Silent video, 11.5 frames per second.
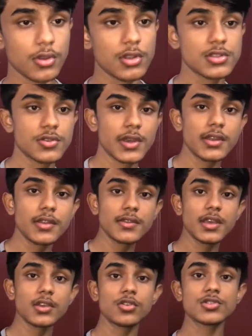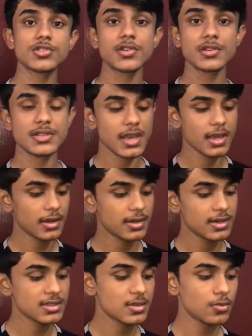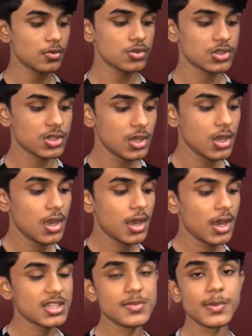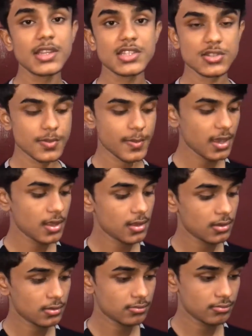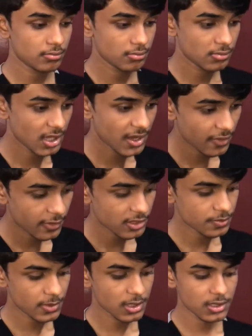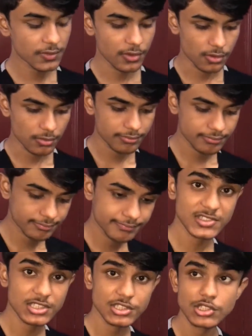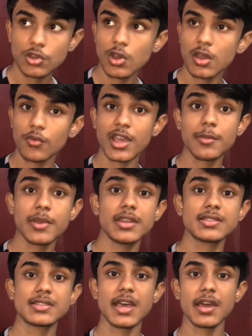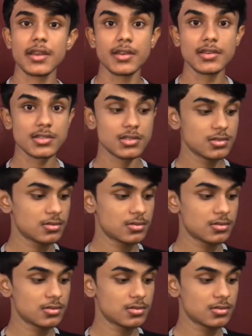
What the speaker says: Also, another thing to consider is that it has the most unsmelliest smell that I've ever smelled ever. So what I mean is that it has